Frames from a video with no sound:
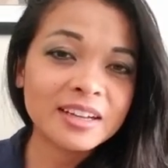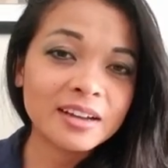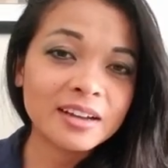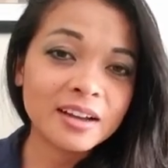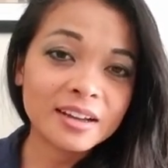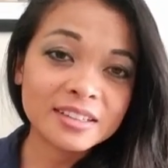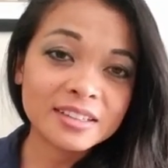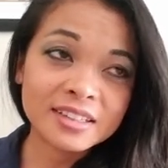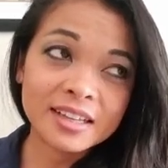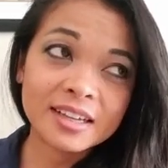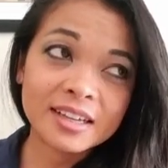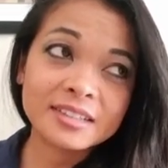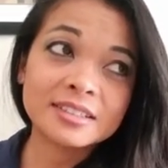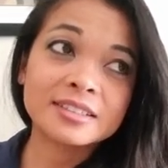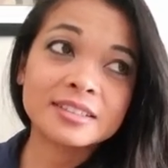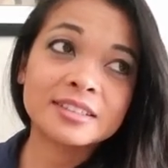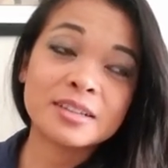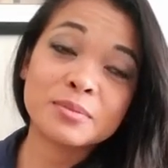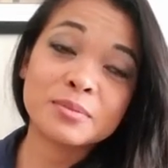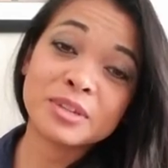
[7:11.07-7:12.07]

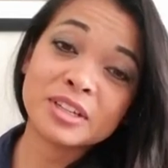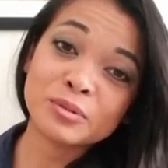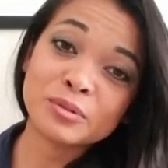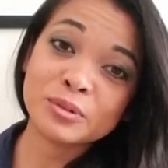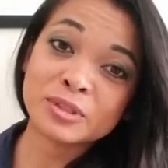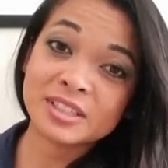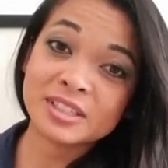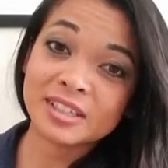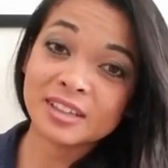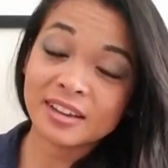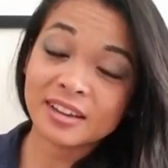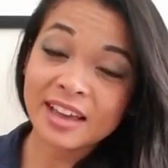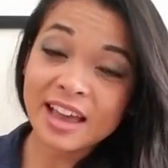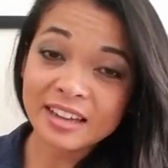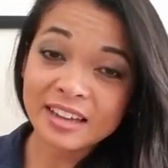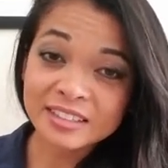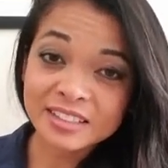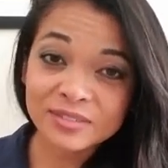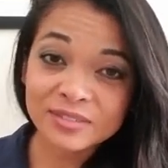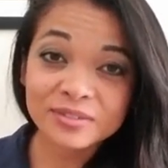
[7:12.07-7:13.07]
unless somebody was
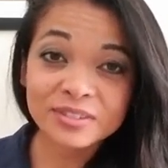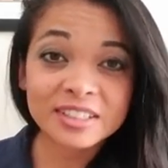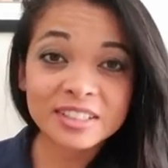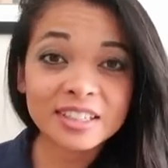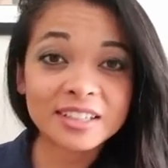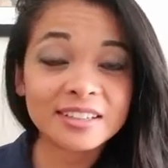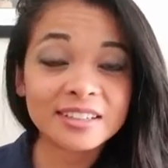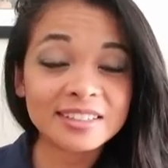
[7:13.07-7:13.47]
actively